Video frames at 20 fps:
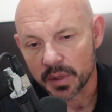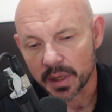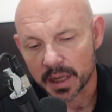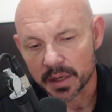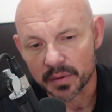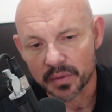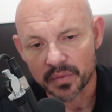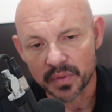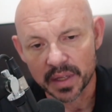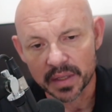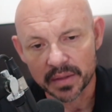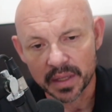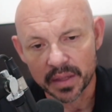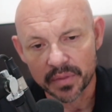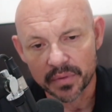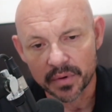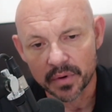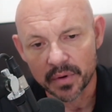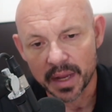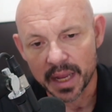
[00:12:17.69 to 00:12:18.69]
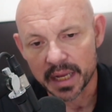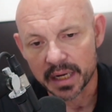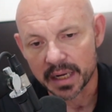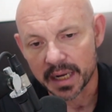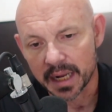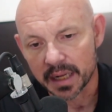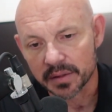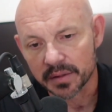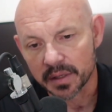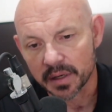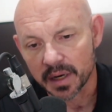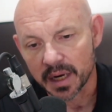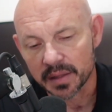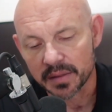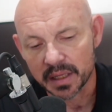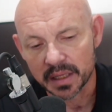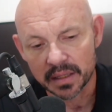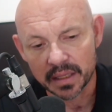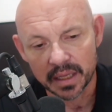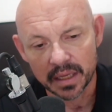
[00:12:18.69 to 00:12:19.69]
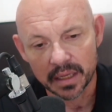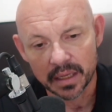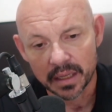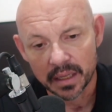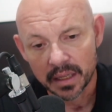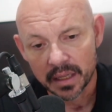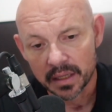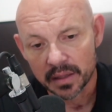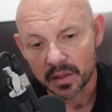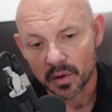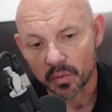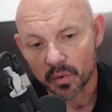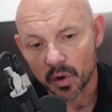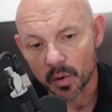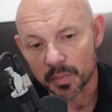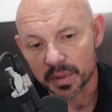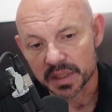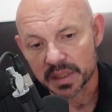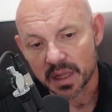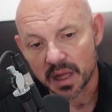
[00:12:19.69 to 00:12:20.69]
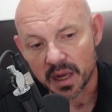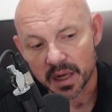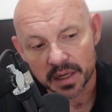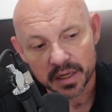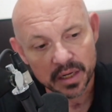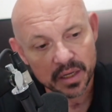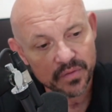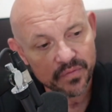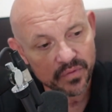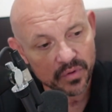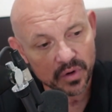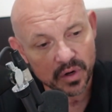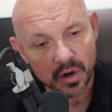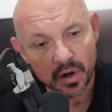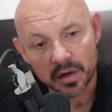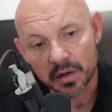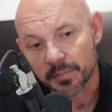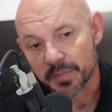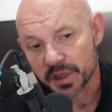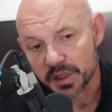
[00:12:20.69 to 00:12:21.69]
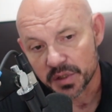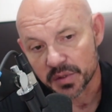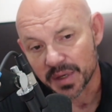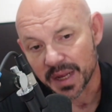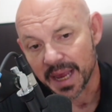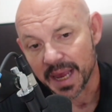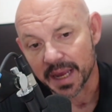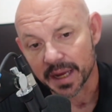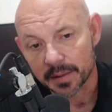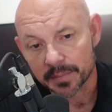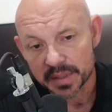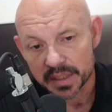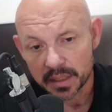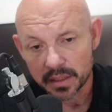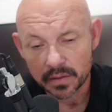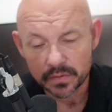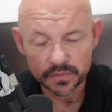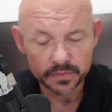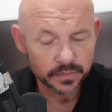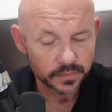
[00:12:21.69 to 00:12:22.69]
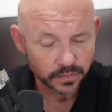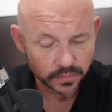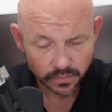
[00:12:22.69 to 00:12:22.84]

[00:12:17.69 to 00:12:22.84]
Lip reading: I don't think they throw Aiden out there. I think the rope is long enough for Gardner Minshew to hang himself.